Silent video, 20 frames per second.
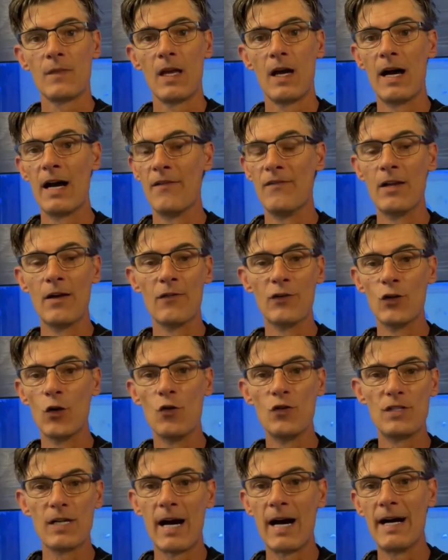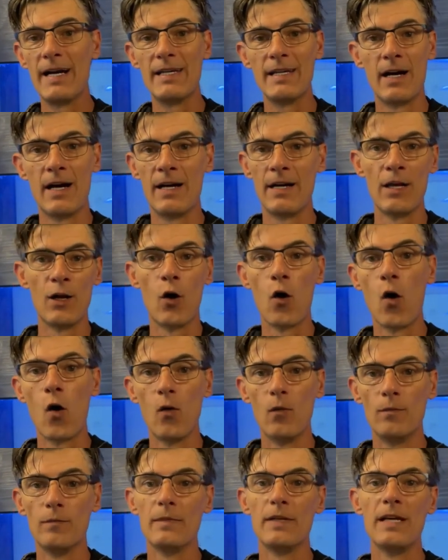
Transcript: I have never dosed iodine at all.